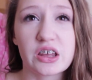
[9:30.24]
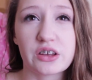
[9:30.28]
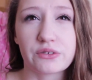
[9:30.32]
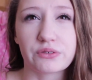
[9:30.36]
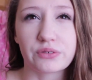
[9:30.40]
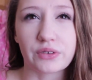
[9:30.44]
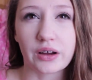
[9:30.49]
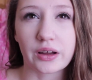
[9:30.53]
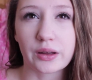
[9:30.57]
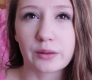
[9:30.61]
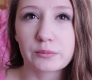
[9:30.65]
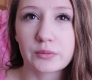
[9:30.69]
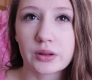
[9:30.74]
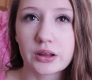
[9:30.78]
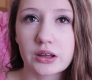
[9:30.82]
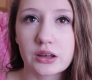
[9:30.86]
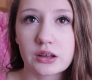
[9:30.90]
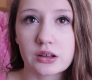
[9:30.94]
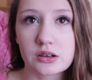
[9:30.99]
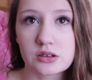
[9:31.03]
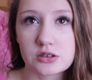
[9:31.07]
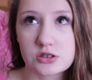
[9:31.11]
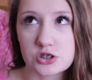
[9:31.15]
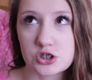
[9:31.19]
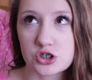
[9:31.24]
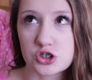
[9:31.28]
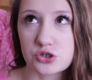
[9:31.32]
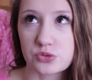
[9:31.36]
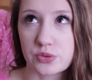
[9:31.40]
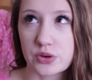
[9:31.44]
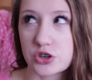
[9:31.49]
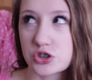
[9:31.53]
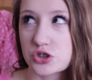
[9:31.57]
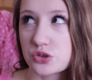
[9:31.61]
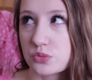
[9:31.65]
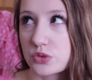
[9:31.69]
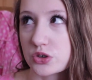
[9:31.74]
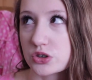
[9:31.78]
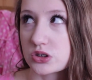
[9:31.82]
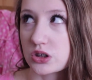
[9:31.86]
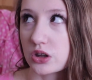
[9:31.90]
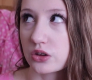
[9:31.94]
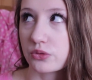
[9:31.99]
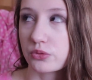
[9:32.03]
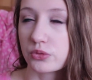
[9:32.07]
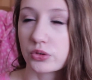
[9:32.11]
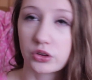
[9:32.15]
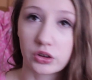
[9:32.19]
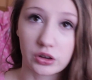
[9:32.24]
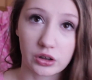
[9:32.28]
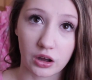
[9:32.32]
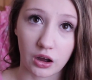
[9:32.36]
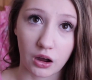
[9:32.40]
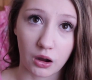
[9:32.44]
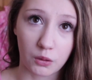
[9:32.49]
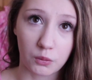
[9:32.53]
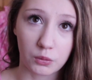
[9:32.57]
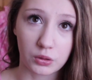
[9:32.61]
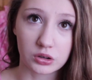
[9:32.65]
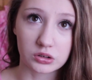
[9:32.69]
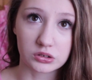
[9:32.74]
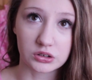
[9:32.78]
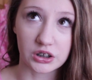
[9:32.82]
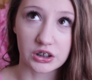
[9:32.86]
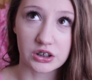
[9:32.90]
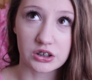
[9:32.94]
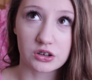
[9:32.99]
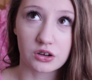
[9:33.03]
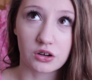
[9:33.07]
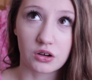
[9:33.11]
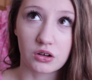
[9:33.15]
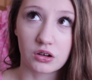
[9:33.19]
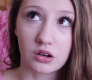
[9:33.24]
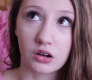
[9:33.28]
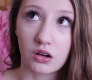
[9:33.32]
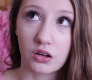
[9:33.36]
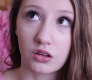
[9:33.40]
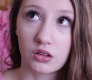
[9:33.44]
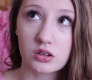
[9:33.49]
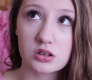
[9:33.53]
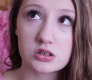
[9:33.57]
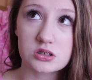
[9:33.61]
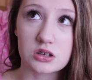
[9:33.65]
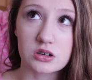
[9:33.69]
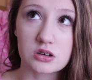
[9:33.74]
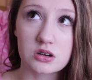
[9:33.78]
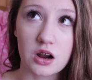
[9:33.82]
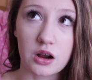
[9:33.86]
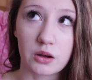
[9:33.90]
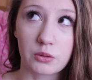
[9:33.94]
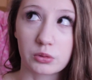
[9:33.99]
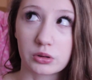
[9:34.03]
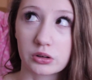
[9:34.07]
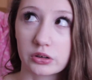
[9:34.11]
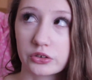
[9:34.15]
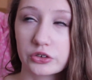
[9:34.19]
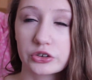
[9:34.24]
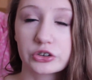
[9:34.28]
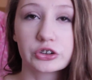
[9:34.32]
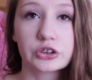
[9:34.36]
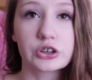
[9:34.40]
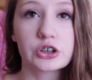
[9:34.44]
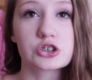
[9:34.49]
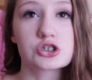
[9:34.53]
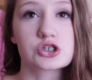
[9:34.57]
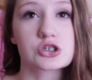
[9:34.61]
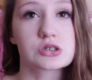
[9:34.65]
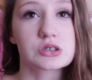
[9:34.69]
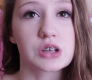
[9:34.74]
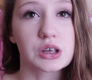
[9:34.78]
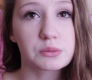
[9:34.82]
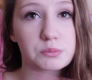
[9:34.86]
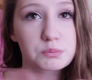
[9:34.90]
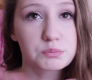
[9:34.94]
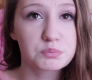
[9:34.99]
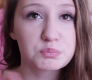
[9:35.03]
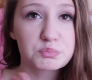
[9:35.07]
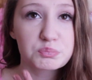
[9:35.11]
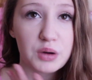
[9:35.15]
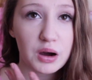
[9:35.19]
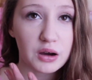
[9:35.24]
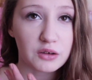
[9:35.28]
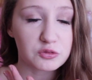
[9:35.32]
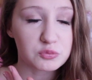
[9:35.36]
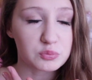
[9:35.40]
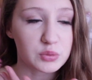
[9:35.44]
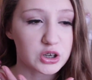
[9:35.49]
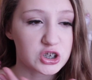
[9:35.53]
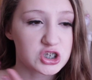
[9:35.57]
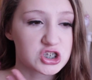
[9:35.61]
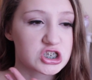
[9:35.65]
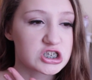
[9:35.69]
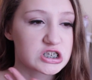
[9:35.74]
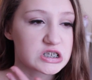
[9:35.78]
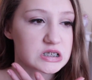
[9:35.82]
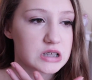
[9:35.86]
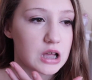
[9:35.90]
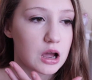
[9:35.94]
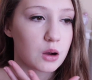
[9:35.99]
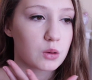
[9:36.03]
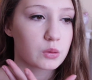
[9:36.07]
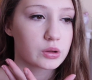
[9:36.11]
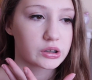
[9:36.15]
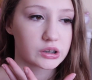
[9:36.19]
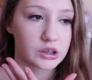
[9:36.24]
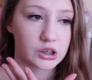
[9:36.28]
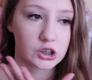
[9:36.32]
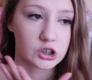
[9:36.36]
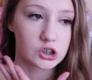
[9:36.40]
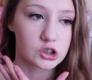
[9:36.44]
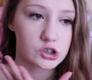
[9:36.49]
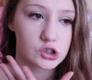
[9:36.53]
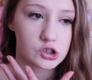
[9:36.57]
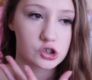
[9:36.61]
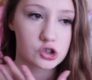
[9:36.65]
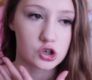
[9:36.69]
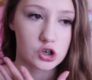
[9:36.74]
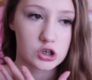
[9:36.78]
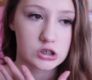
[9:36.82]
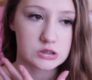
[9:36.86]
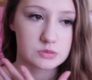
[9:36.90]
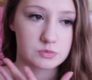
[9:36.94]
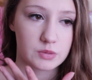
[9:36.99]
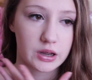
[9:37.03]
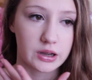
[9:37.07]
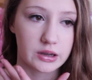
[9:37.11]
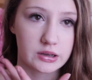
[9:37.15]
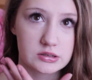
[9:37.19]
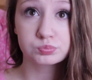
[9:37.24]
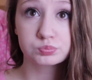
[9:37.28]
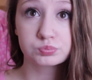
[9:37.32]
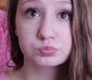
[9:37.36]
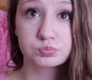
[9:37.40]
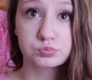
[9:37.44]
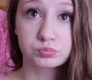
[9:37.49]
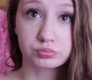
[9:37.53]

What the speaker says: If I'm like in a situation where it's like really awkward, like all of a sudden I will literally just like puff my cheeks out and like cross my eyes.